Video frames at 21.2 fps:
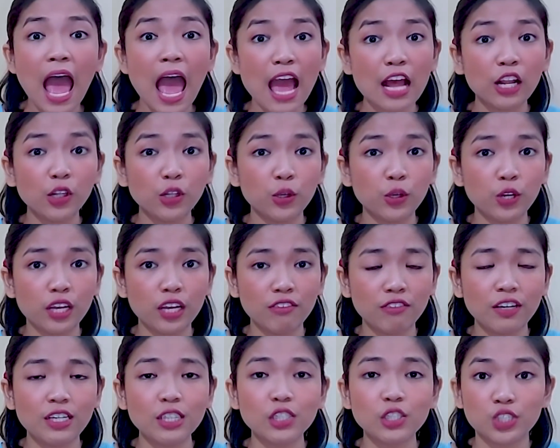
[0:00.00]
and to
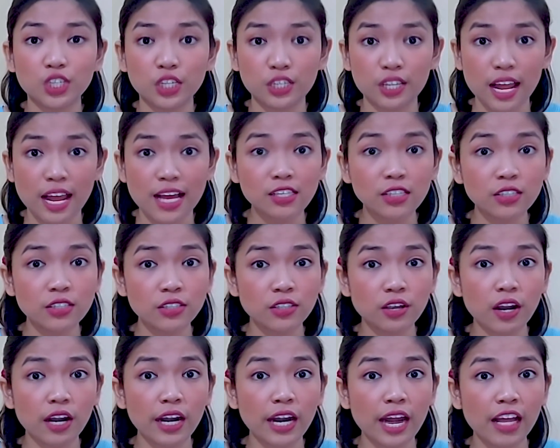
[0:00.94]
give us the
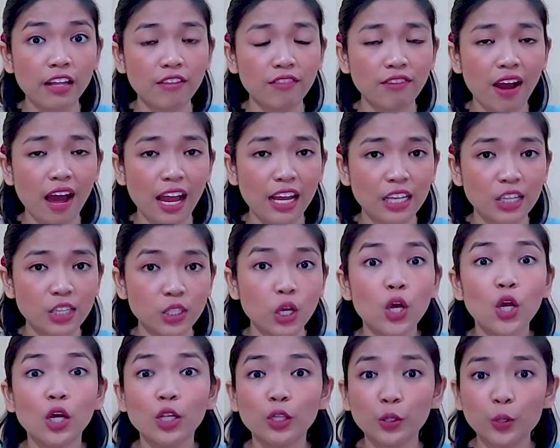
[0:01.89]
necessary advice
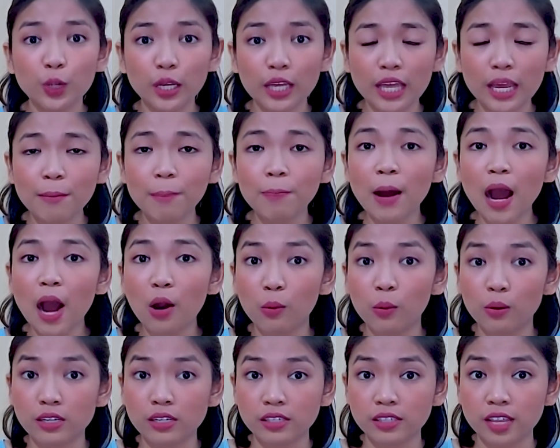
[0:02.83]
to keep
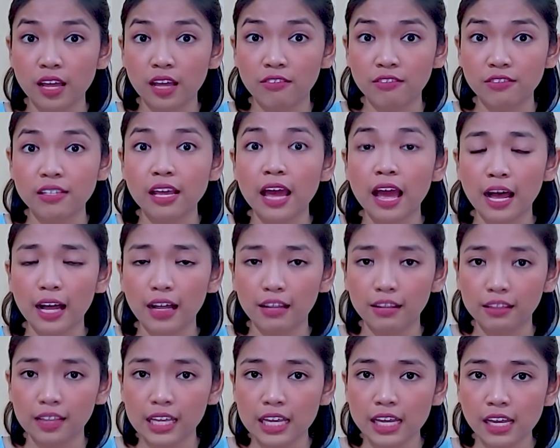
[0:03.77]
ourselves
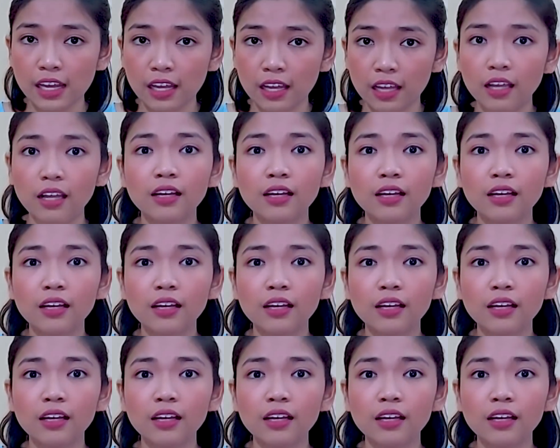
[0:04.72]
healthy?